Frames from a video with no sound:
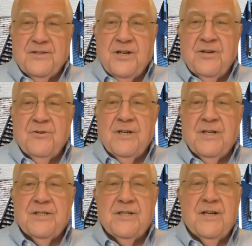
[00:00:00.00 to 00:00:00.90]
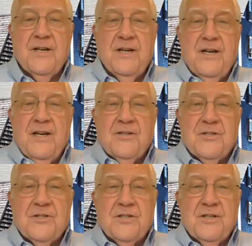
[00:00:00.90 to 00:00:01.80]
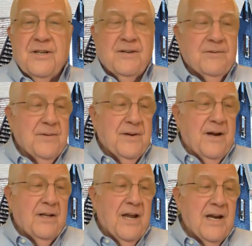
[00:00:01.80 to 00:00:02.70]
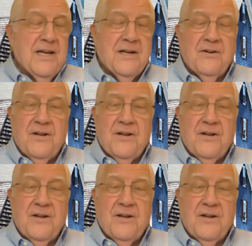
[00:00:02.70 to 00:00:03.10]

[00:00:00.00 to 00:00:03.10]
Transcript: So it's uh, just uh, aligning